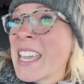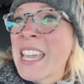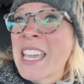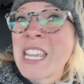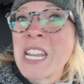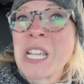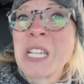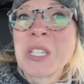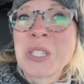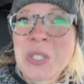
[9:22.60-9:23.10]

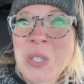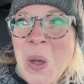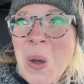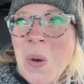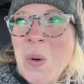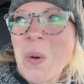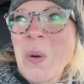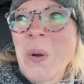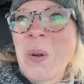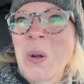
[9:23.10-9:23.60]
it is
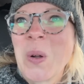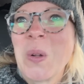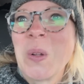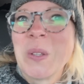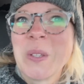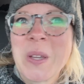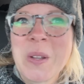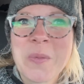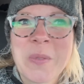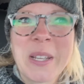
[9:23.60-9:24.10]
so
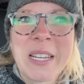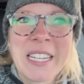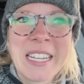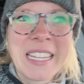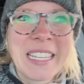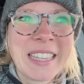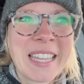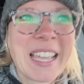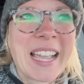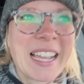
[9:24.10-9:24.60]
cold and
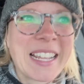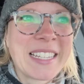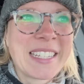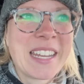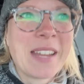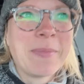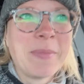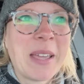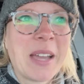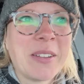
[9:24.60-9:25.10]
windy. Like I
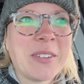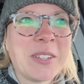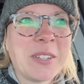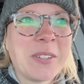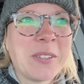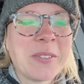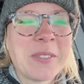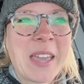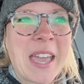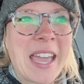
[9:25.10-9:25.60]
stepped out to
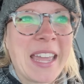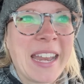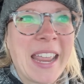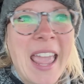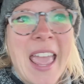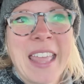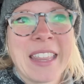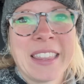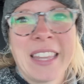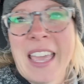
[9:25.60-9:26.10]
do that
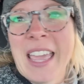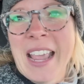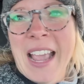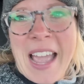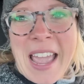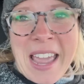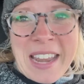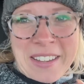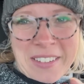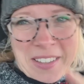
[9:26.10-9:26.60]
and like
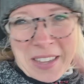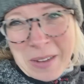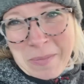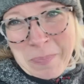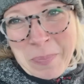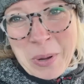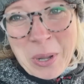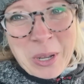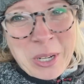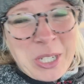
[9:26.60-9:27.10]
I had to
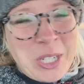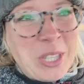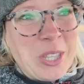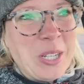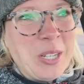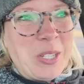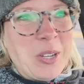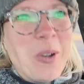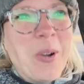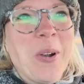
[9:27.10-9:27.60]
like push the
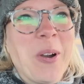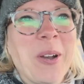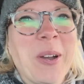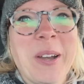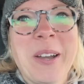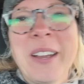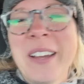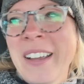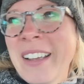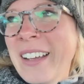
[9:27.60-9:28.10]

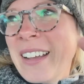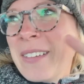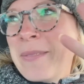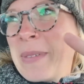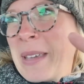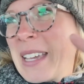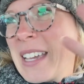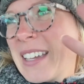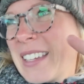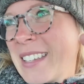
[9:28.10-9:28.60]
door
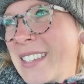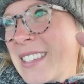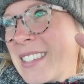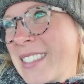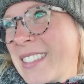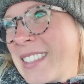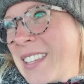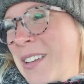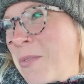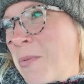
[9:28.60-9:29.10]

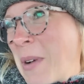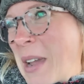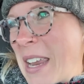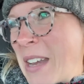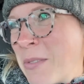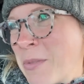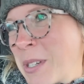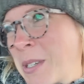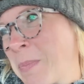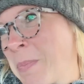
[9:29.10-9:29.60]
because the
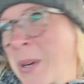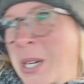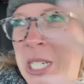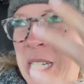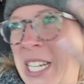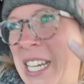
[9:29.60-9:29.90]
wind was pushing